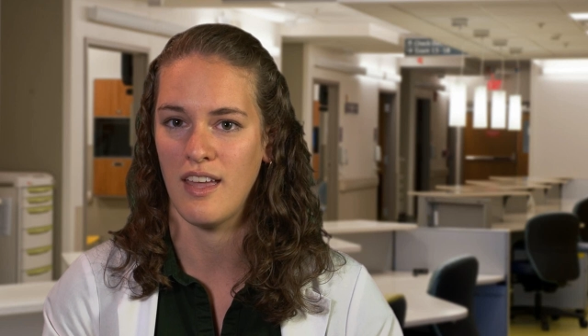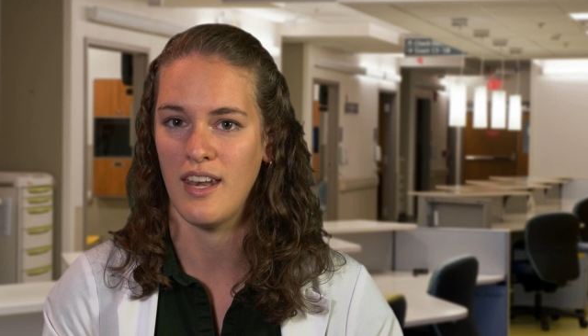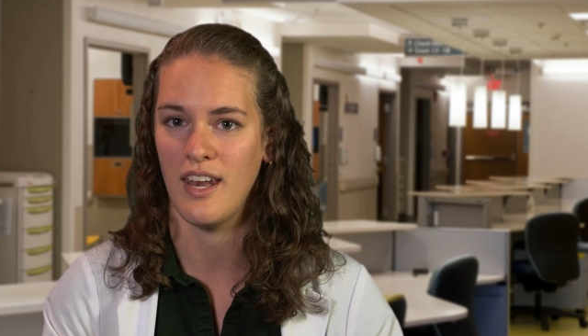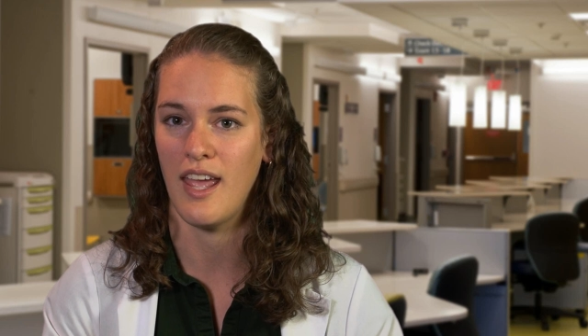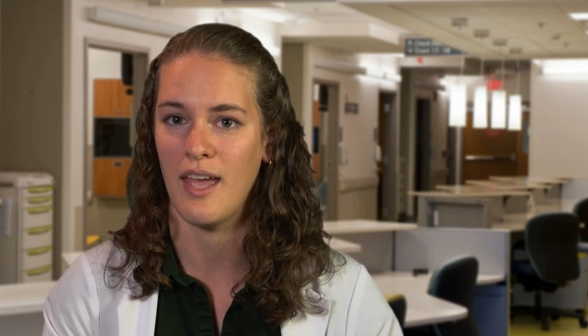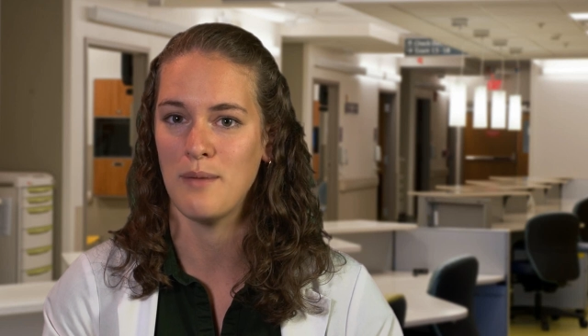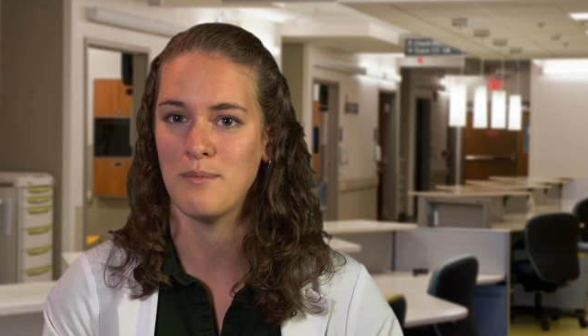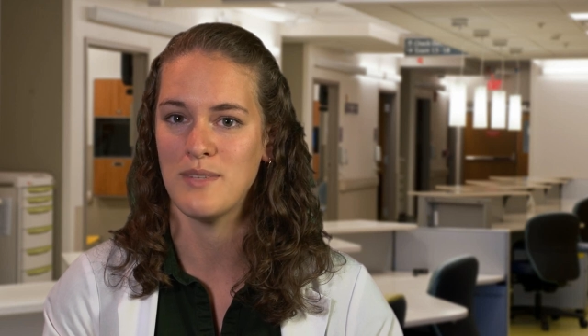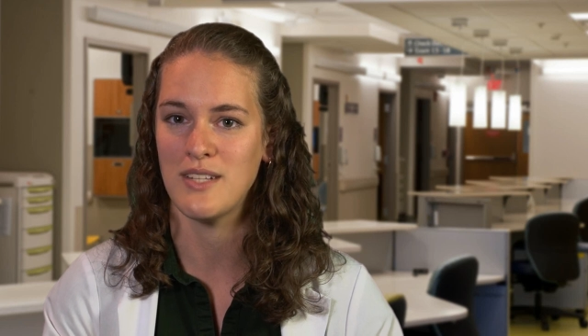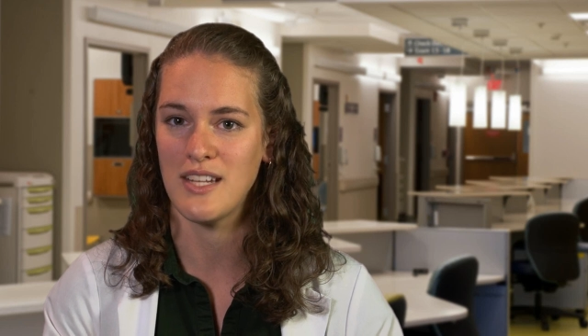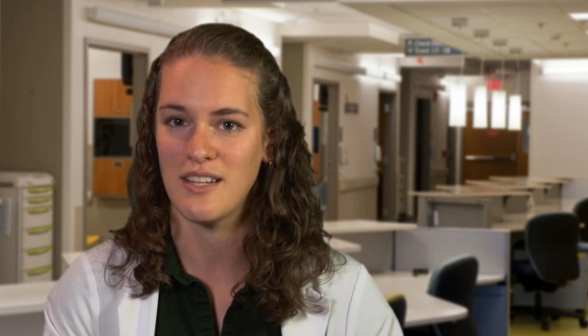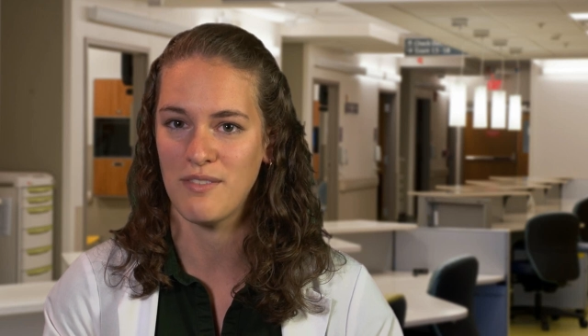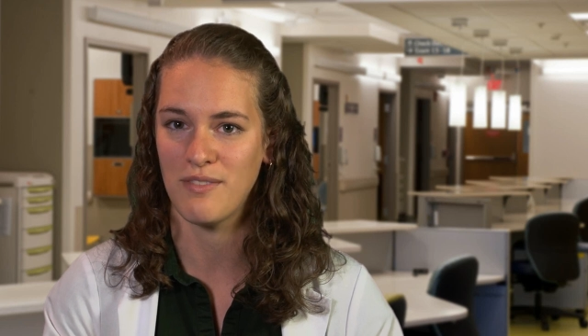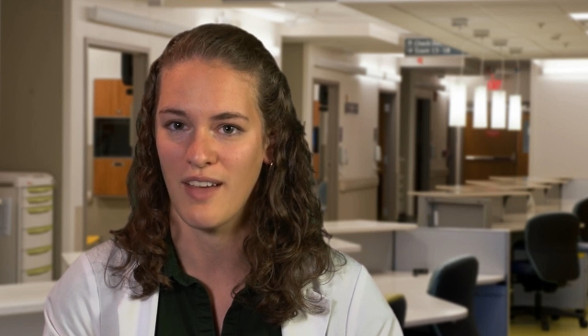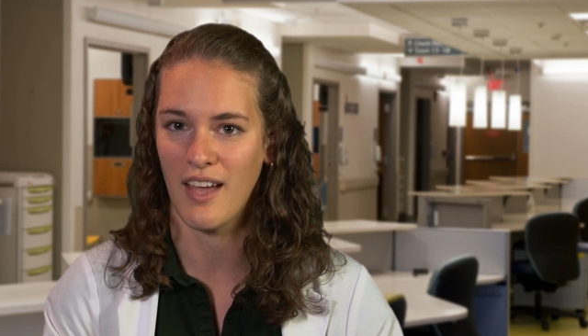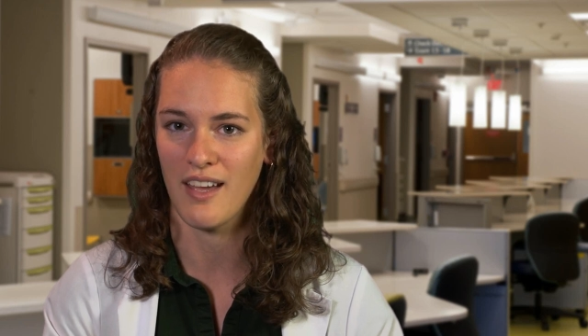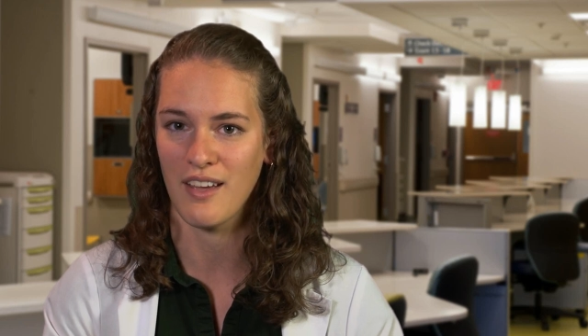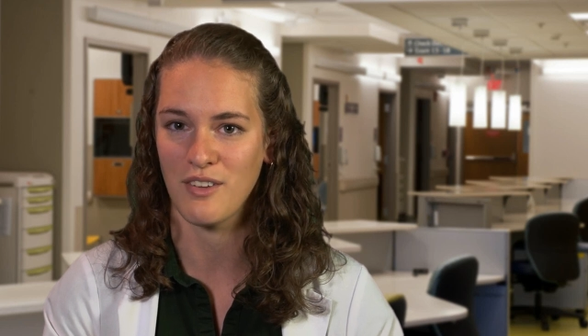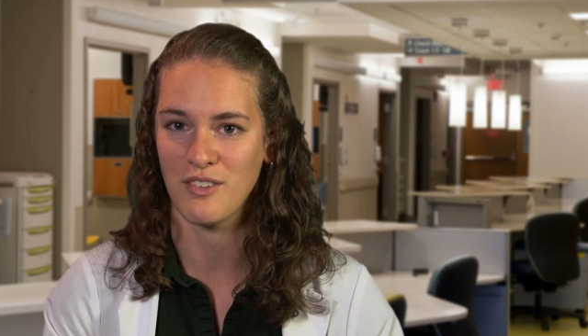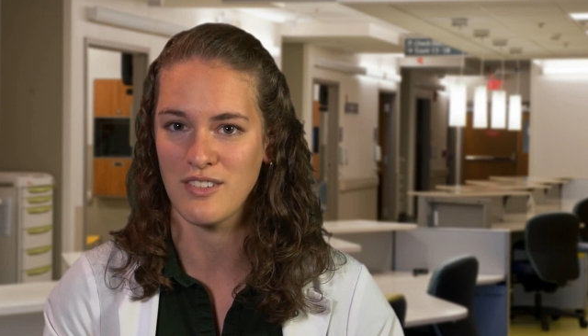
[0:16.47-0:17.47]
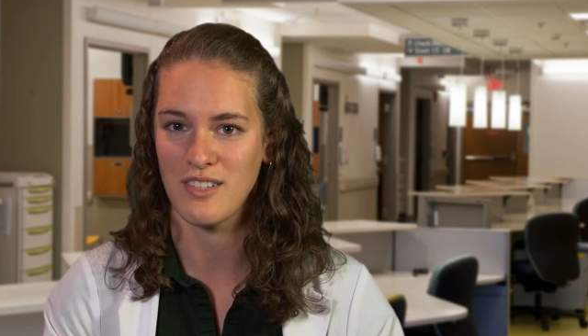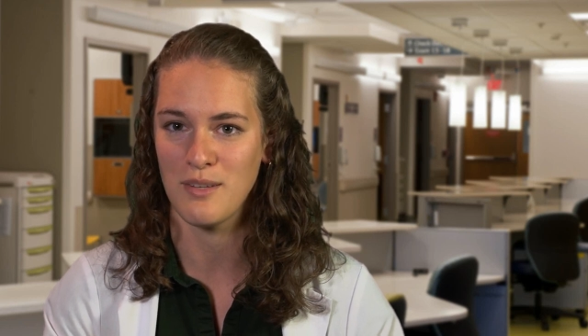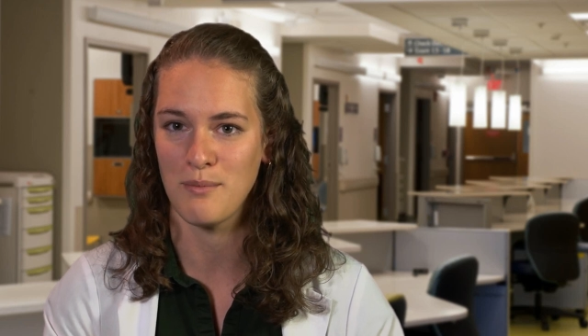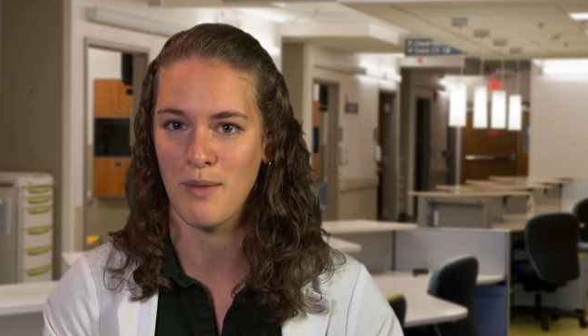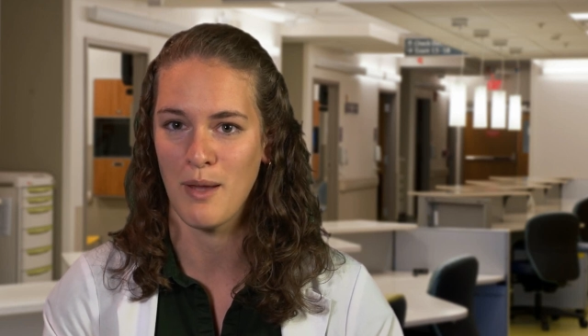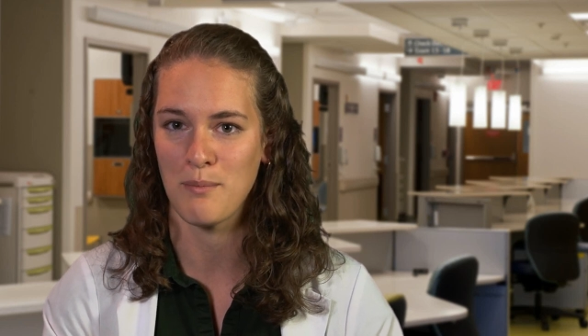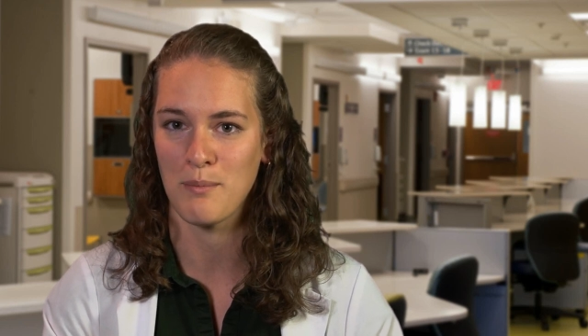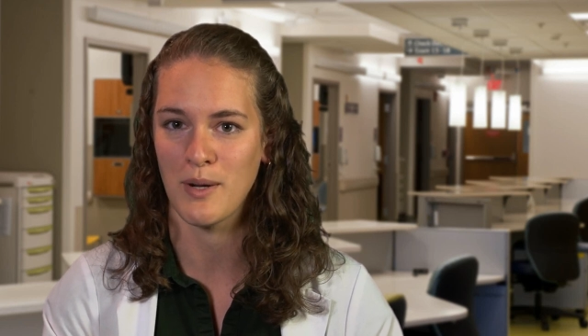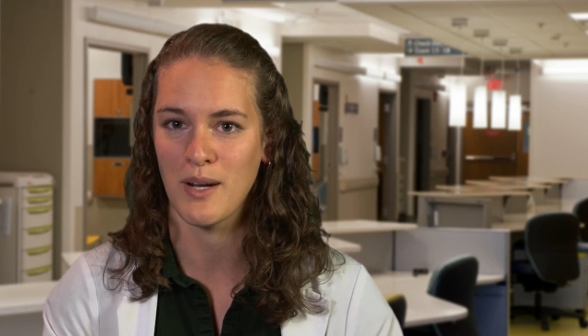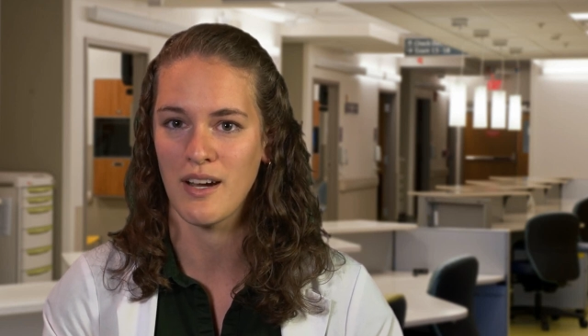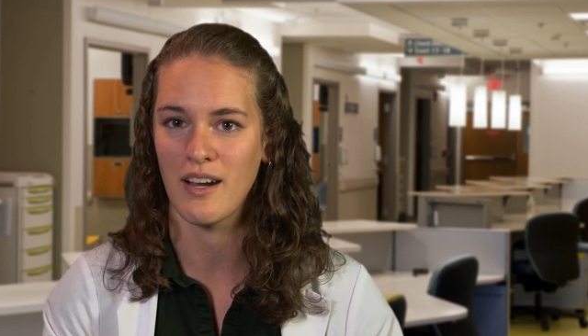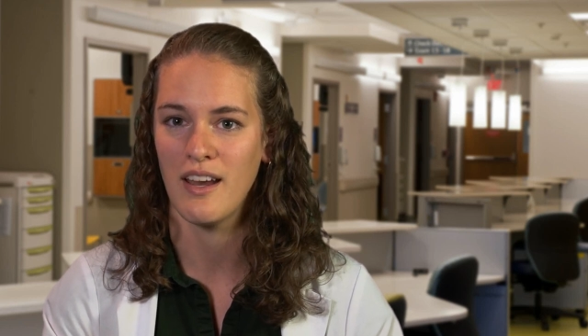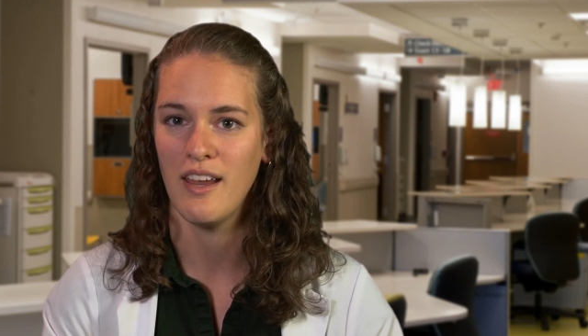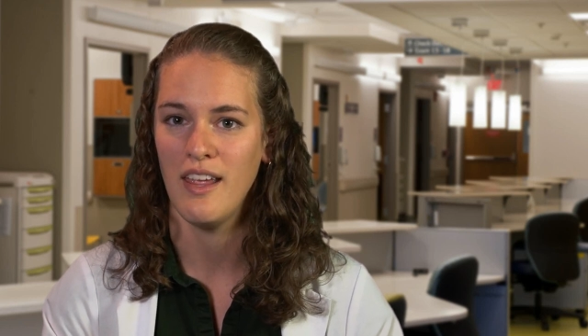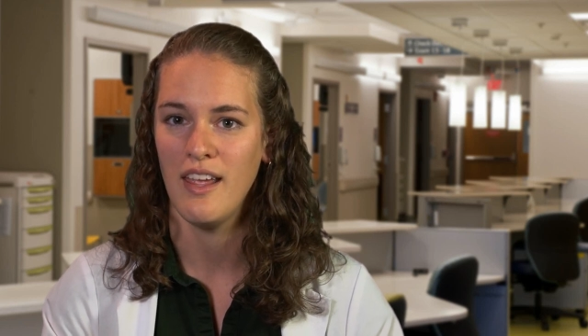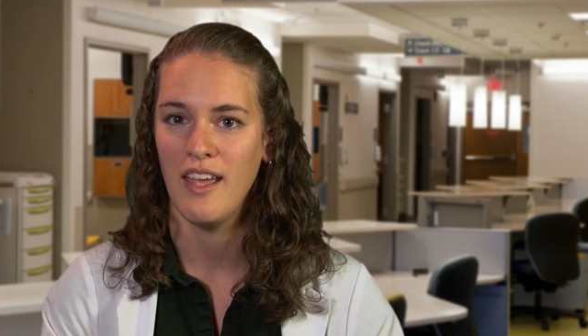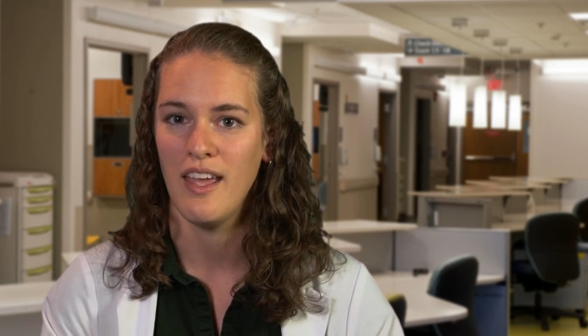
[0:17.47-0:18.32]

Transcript: an MD faculty member